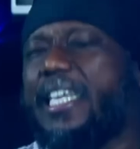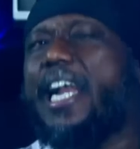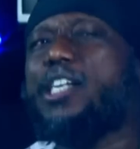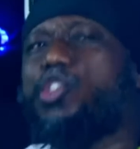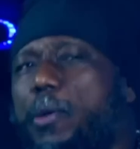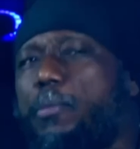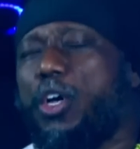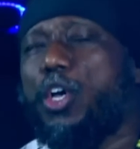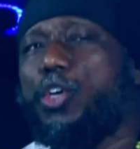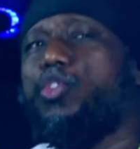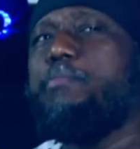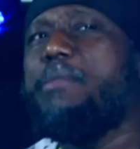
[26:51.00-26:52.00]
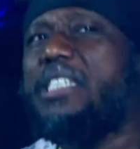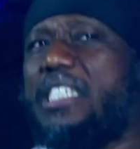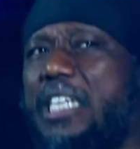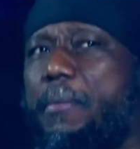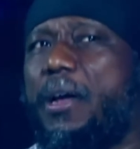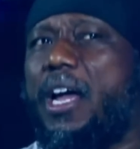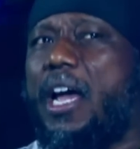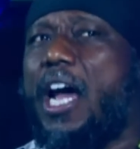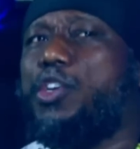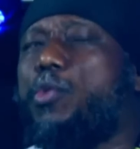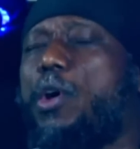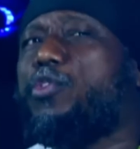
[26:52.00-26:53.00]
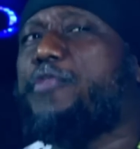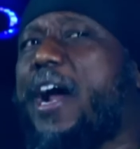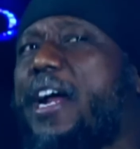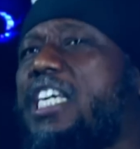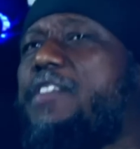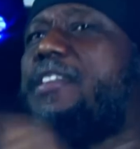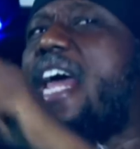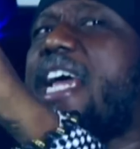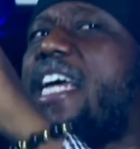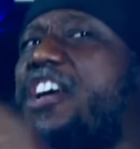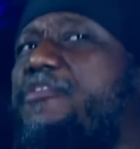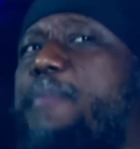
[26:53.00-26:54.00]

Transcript: And there are some, you meet them and you want to find out if they